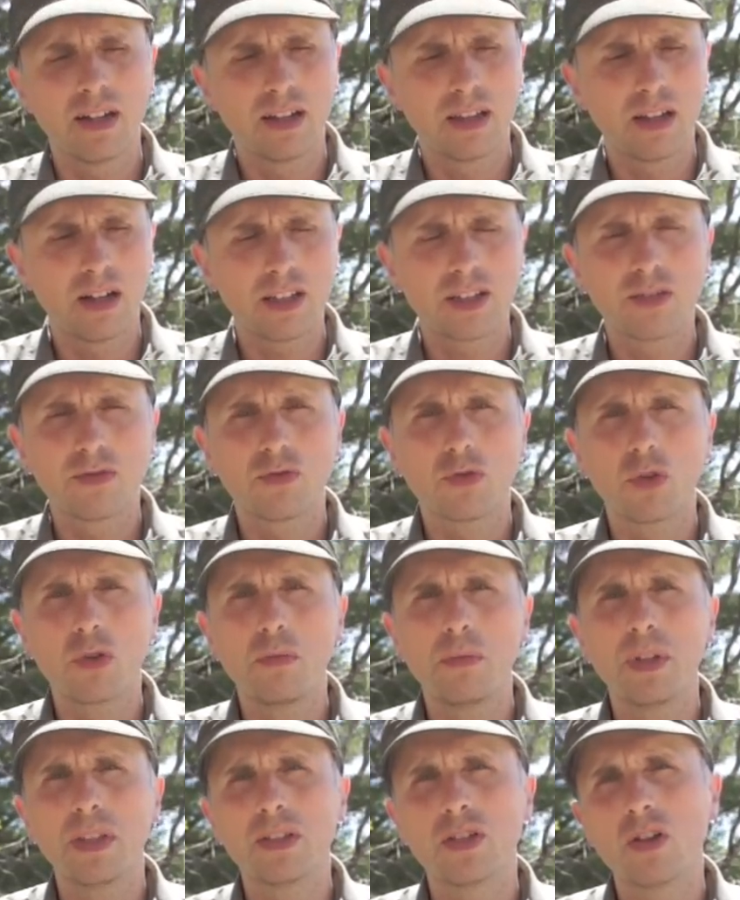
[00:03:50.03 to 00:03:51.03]
lots of
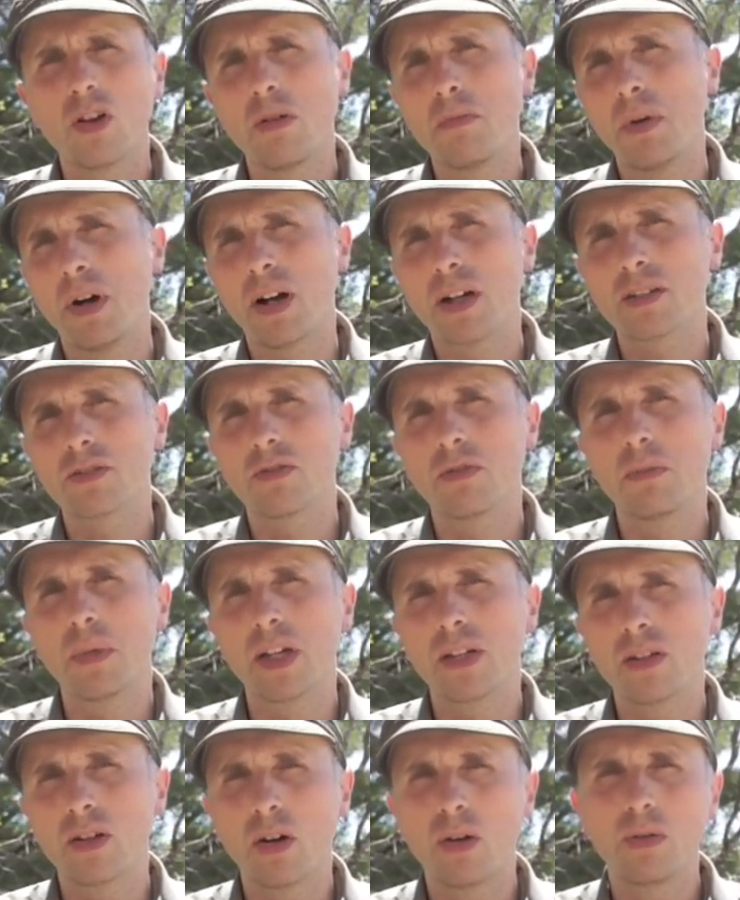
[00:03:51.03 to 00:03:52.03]
room in the toe box for
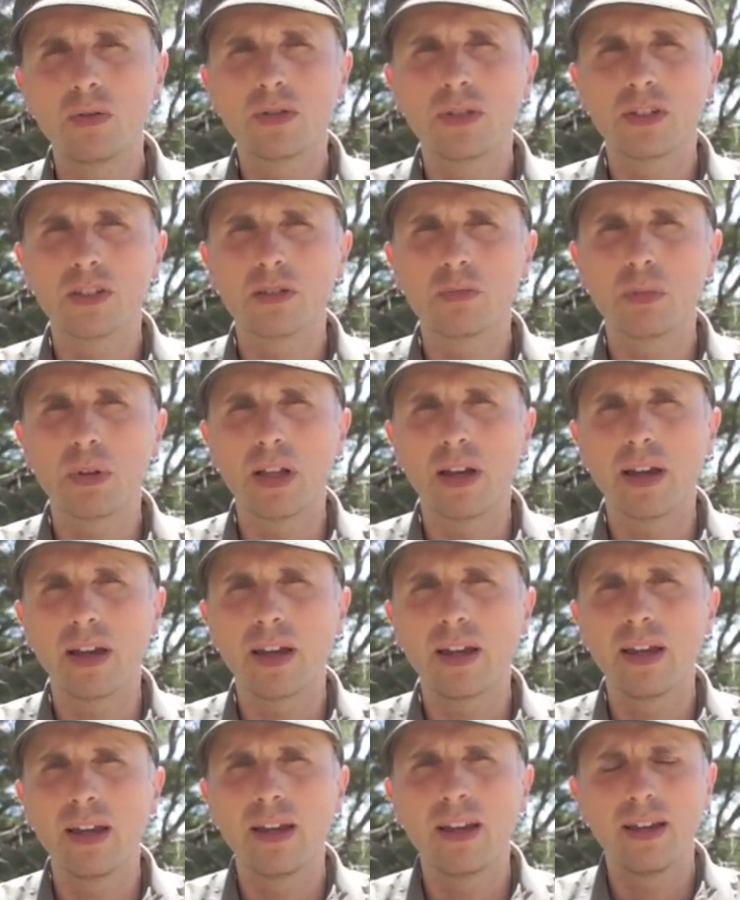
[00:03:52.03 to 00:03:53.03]
my toes to
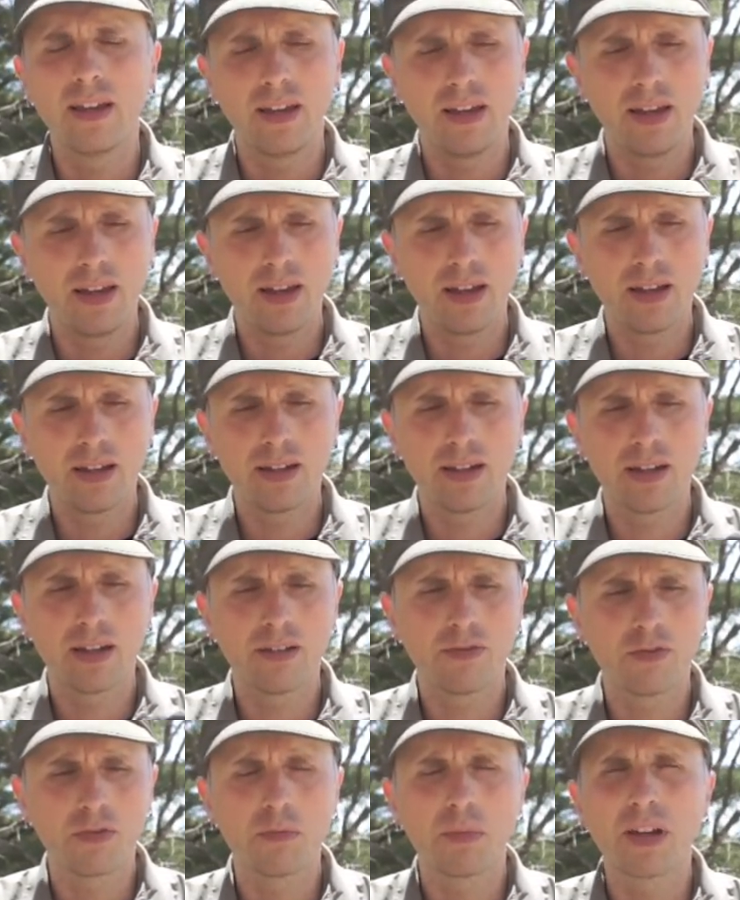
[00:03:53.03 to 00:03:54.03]
splay and
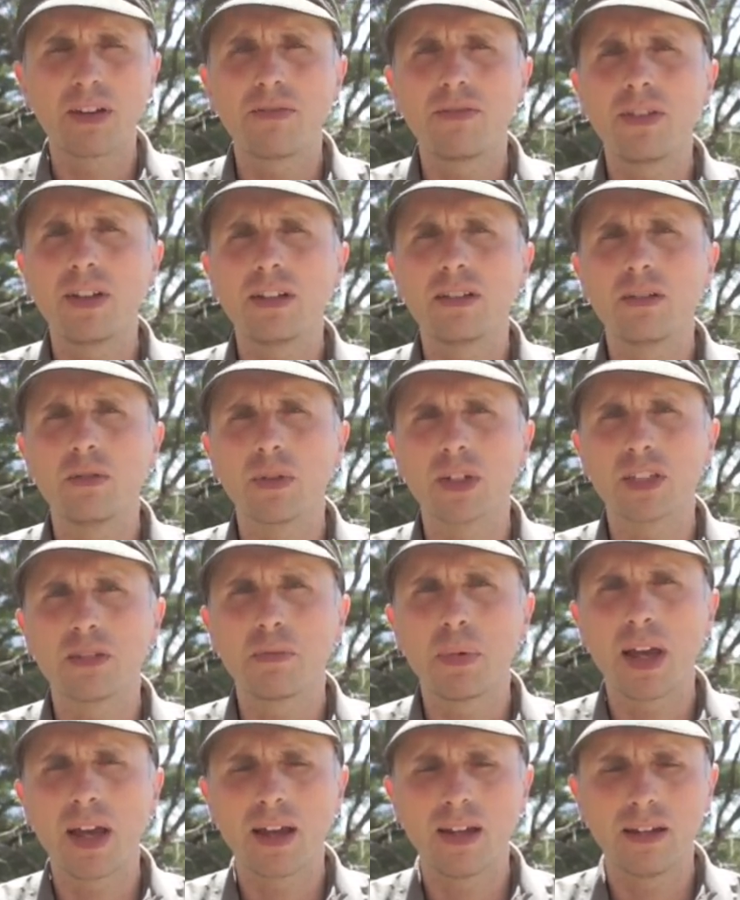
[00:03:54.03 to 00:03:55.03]
for my feet to
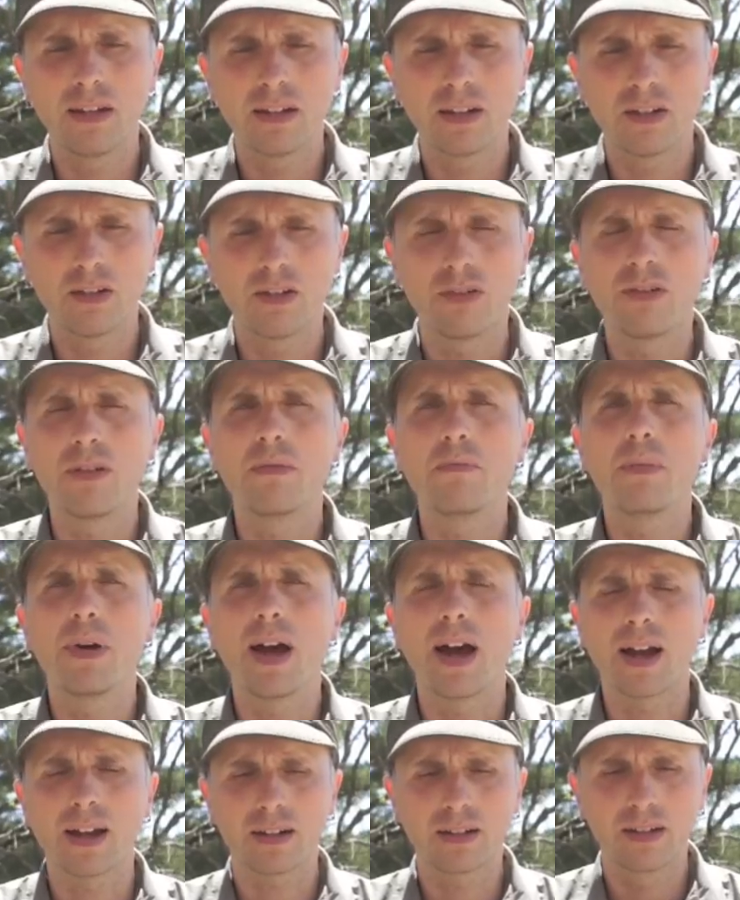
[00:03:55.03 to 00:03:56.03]
expand under
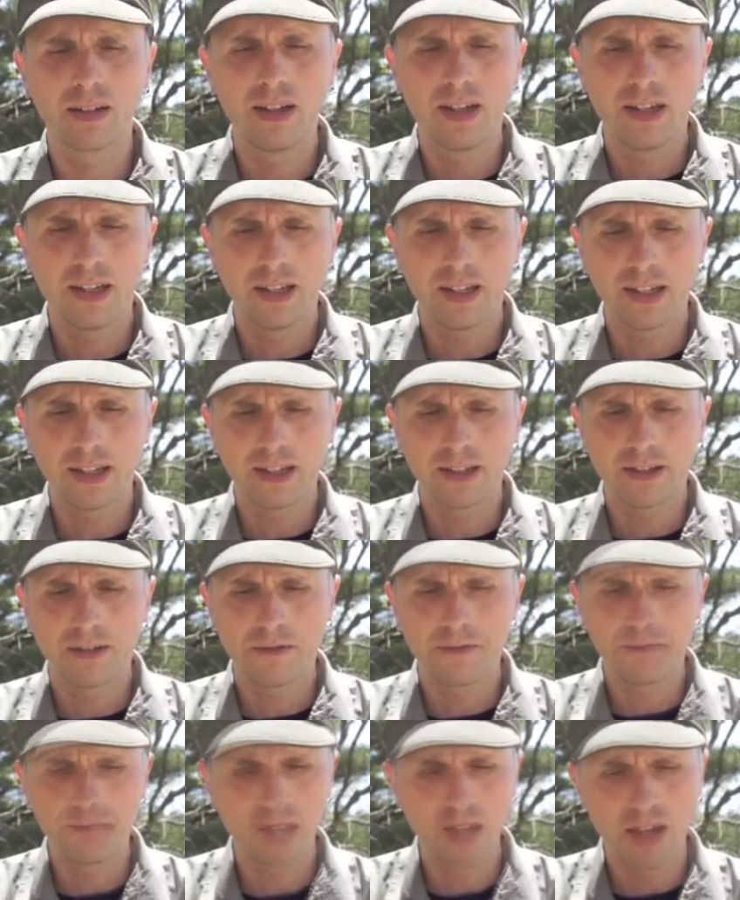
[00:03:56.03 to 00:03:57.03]
impact.
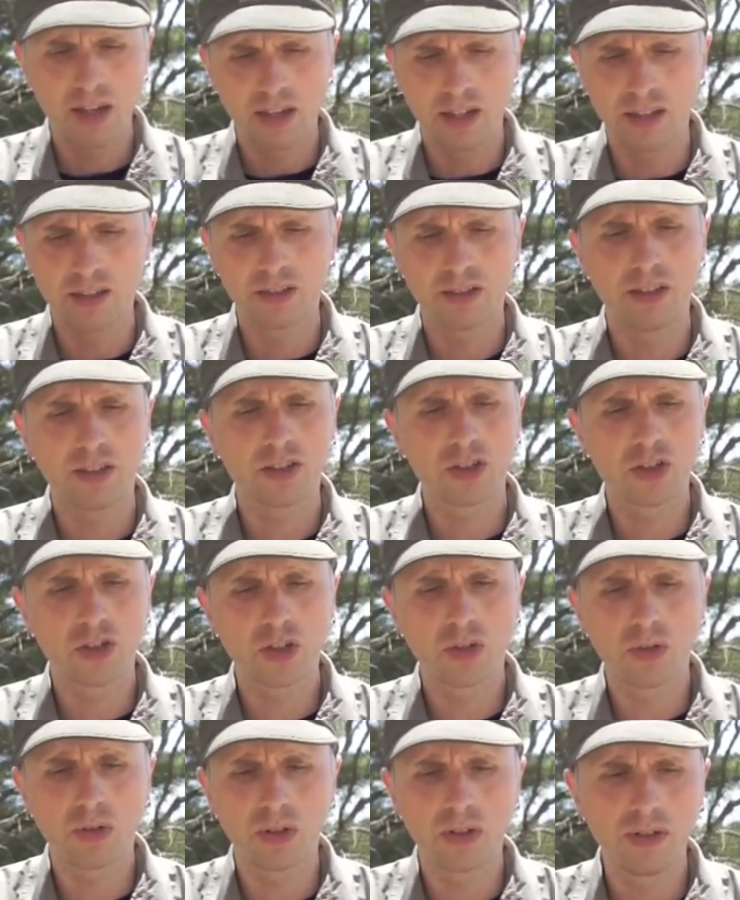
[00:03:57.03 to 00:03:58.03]
The
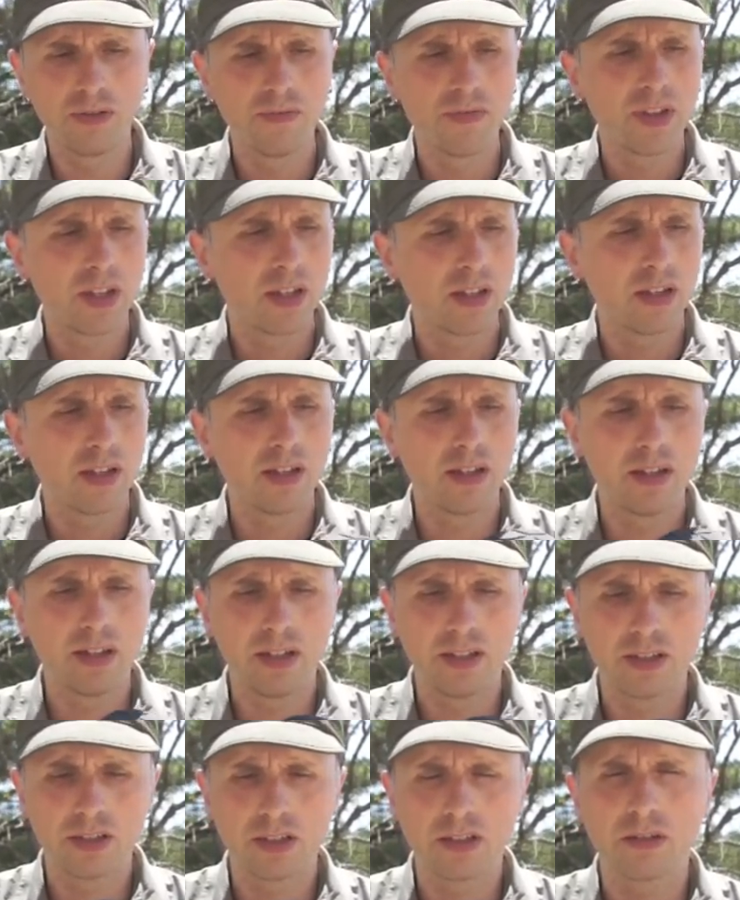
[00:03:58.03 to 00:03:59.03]
sole
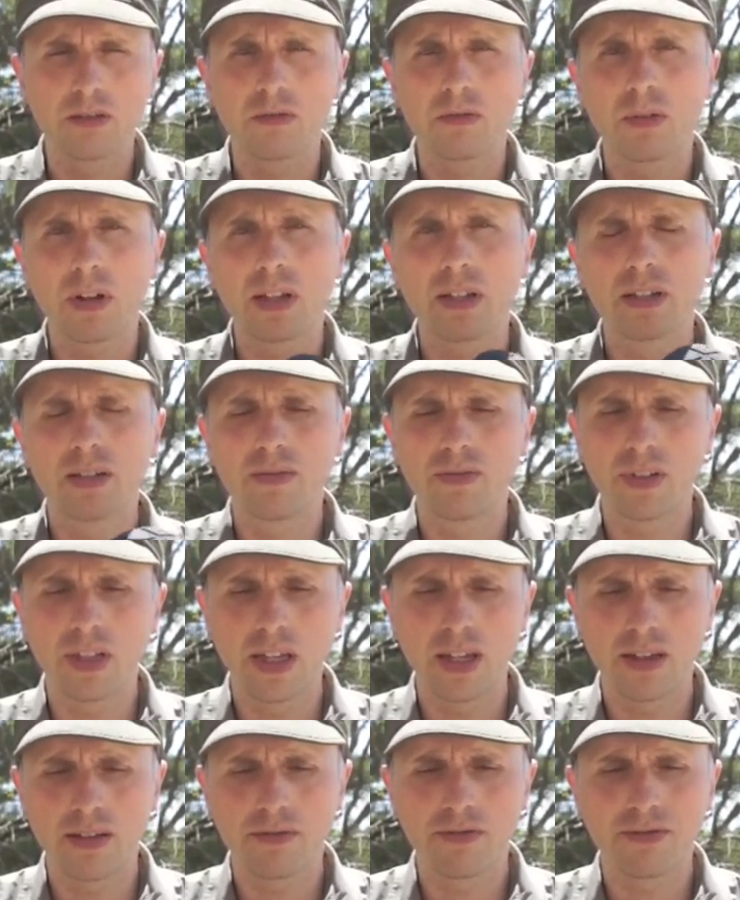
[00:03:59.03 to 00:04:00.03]
is
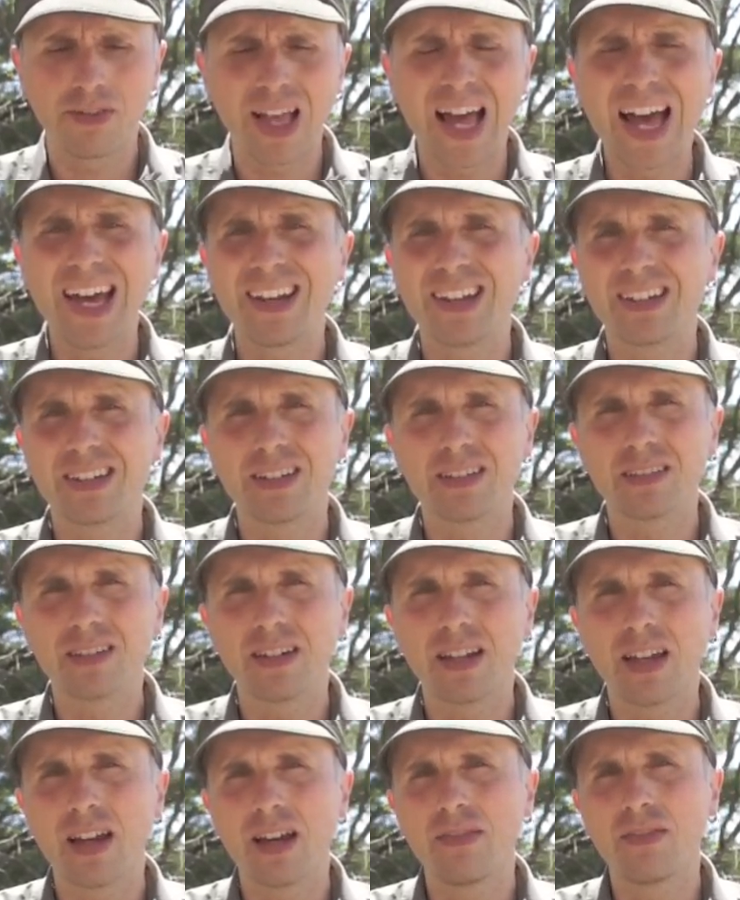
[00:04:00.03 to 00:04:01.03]
relatively flat. It
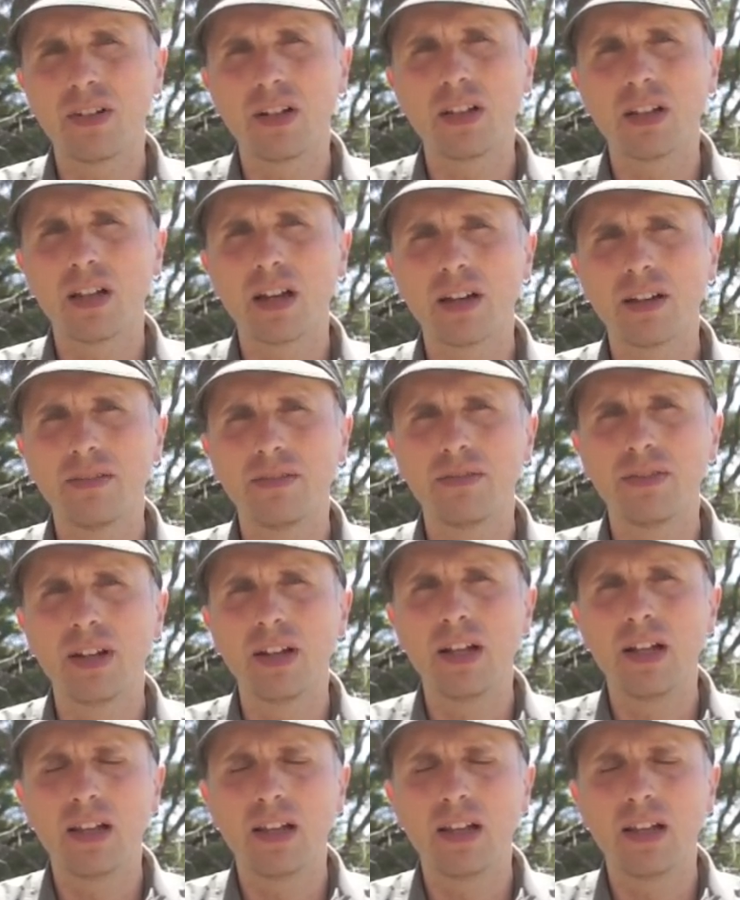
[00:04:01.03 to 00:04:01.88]
doesn't have a lot of